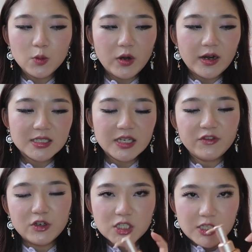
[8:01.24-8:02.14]
whereas if
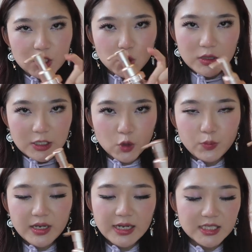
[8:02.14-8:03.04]
you just like do a little
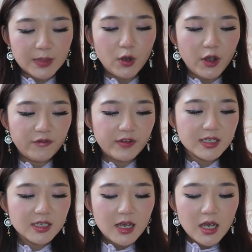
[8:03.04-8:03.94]
bit, it's like
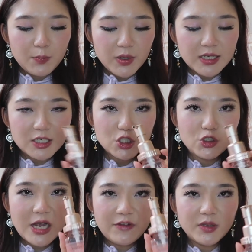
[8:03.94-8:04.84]
perfect. But
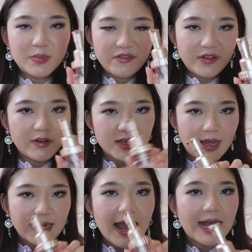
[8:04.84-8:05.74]
you have to be very
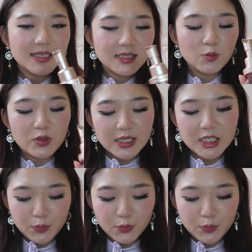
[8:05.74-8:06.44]
light-handed with this